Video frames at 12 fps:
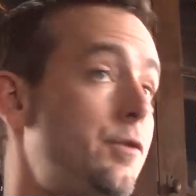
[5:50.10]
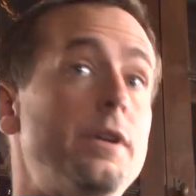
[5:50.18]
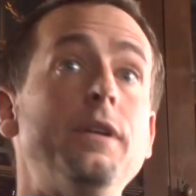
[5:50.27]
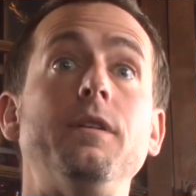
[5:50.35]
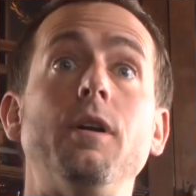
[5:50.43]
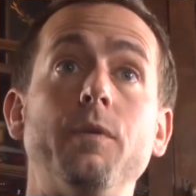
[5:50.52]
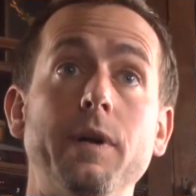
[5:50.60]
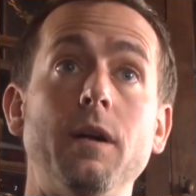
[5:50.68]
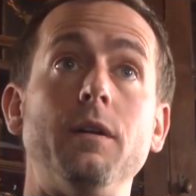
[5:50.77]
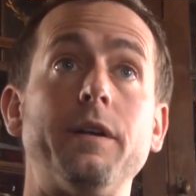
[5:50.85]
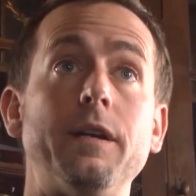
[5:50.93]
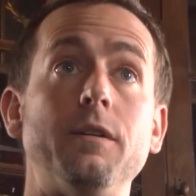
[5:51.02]
case you didn't know, we
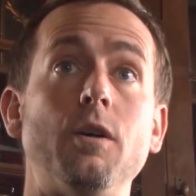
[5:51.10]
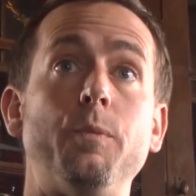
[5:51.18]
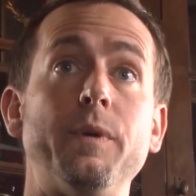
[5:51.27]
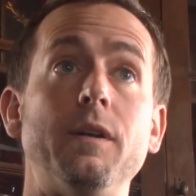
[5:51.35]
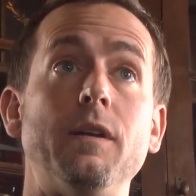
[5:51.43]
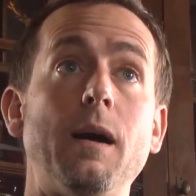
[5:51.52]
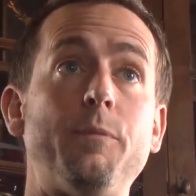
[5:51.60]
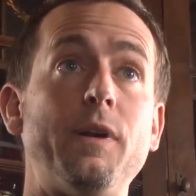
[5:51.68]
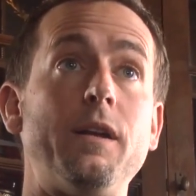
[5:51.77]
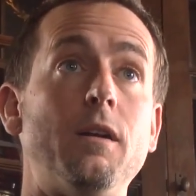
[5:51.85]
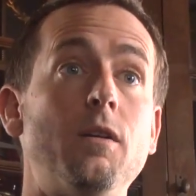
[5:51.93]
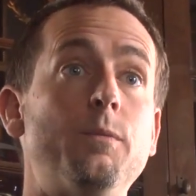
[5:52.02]
are looking to open and
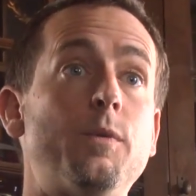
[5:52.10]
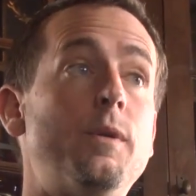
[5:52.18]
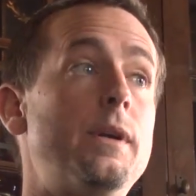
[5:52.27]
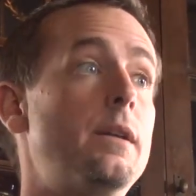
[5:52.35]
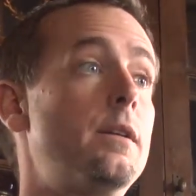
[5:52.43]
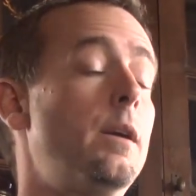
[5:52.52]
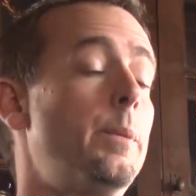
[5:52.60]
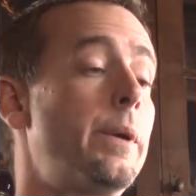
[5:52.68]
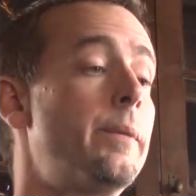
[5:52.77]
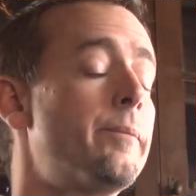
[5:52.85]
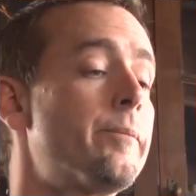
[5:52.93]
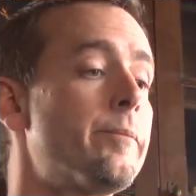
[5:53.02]
operate our own brewery in
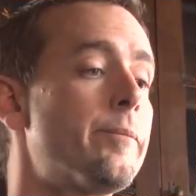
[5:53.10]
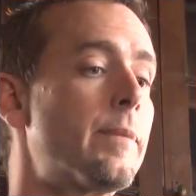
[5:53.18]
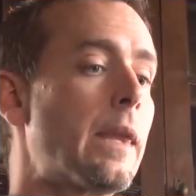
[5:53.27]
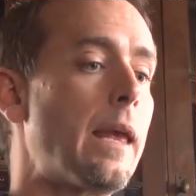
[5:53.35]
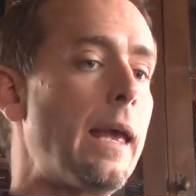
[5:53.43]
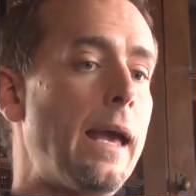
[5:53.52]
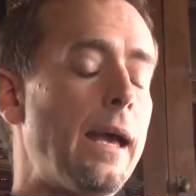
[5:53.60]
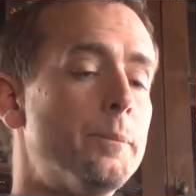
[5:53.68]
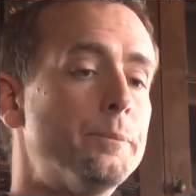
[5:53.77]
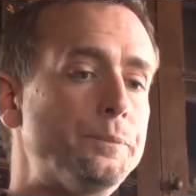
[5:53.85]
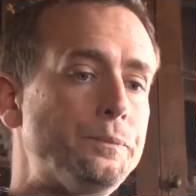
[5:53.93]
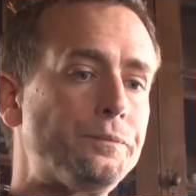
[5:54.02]
Europe.
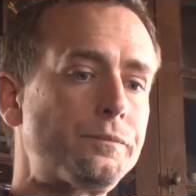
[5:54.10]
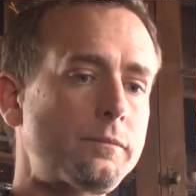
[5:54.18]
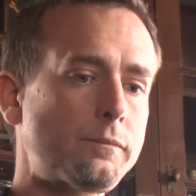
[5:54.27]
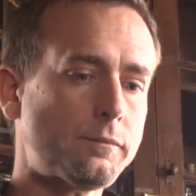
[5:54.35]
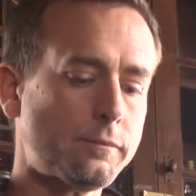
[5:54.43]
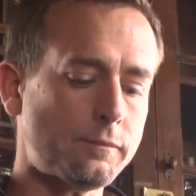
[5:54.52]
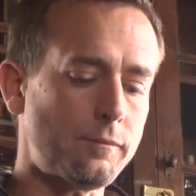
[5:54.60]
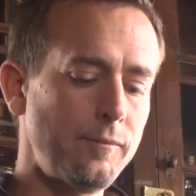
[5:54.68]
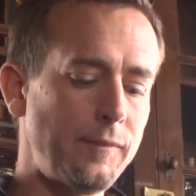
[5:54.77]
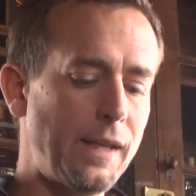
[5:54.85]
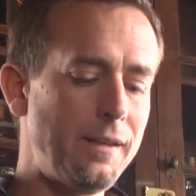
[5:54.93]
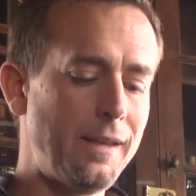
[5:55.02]
And
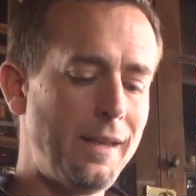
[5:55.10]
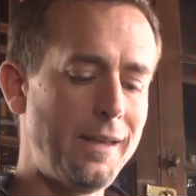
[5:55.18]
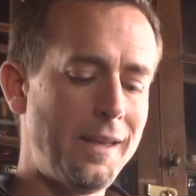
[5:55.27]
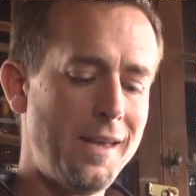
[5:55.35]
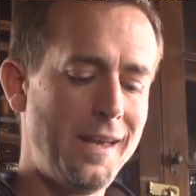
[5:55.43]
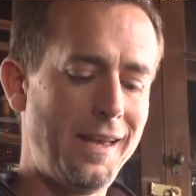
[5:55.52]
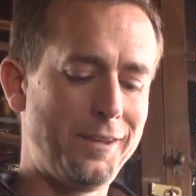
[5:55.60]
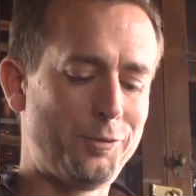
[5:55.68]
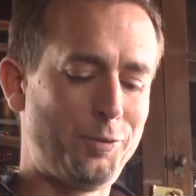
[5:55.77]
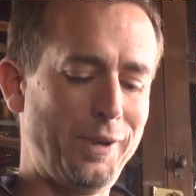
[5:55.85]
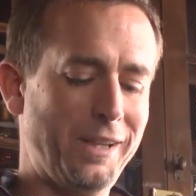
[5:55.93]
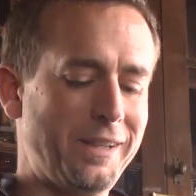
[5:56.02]
it's
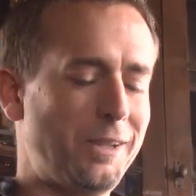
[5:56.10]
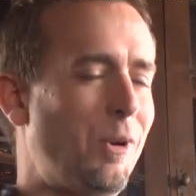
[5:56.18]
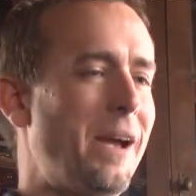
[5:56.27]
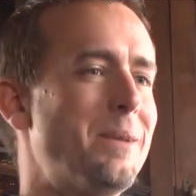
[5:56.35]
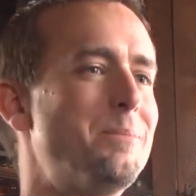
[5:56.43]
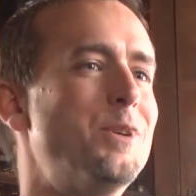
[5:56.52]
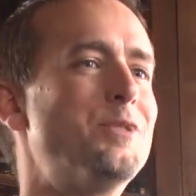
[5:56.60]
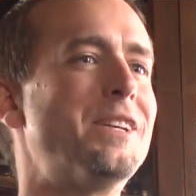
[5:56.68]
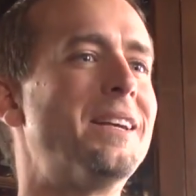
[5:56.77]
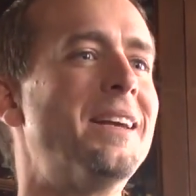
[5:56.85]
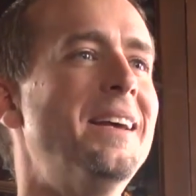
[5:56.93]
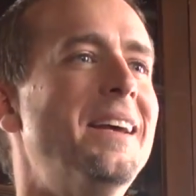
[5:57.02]
really quite
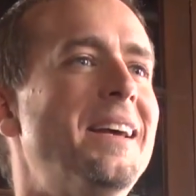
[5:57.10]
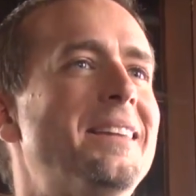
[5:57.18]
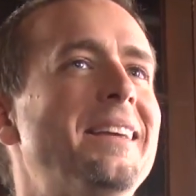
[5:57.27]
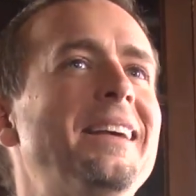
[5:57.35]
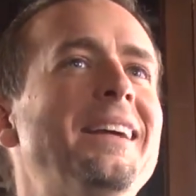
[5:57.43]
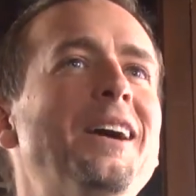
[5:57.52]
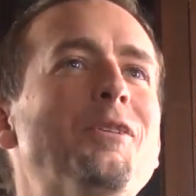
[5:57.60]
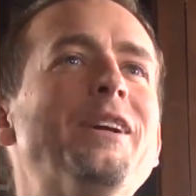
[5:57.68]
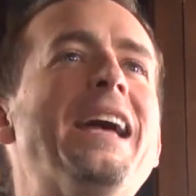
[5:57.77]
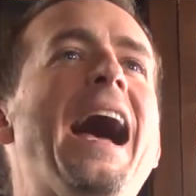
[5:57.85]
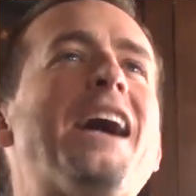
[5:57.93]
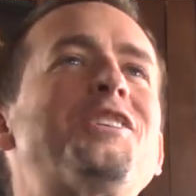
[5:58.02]
amusing, the
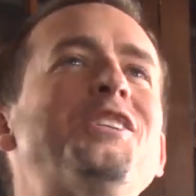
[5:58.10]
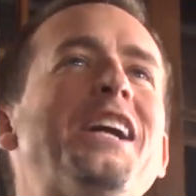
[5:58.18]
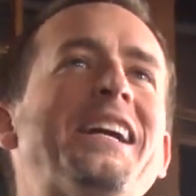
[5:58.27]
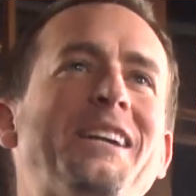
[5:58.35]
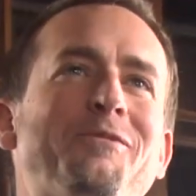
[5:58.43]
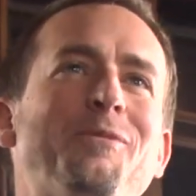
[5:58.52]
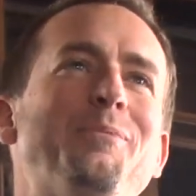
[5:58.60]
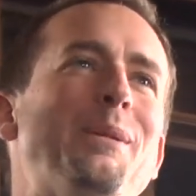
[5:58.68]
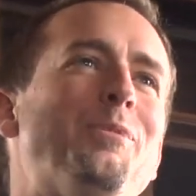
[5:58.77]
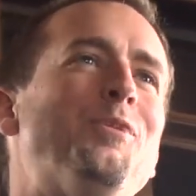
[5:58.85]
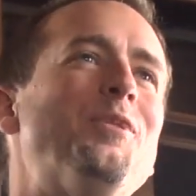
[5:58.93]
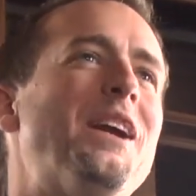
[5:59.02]
reaction I get from
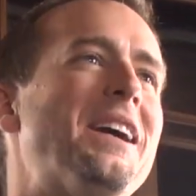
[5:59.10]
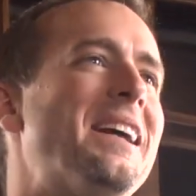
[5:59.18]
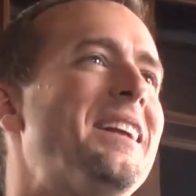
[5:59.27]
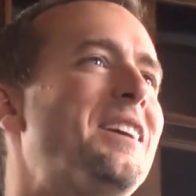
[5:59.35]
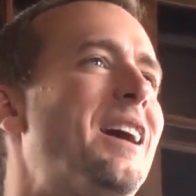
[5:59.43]
people when I get in a